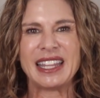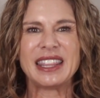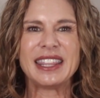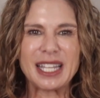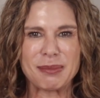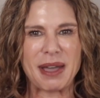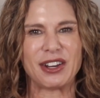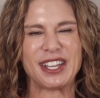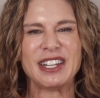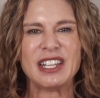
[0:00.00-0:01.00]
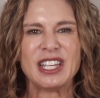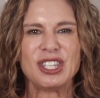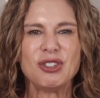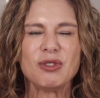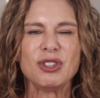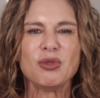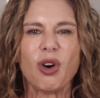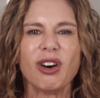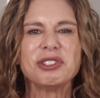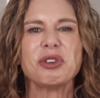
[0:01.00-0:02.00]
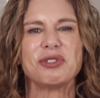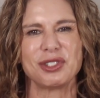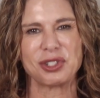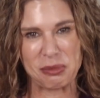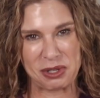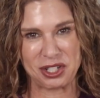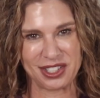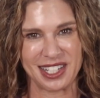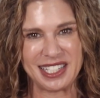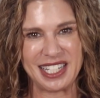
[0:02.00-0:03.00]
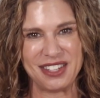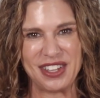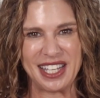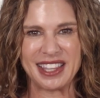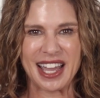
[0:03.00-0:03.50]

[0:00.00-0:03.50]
Think about it. You all know those commercials on TV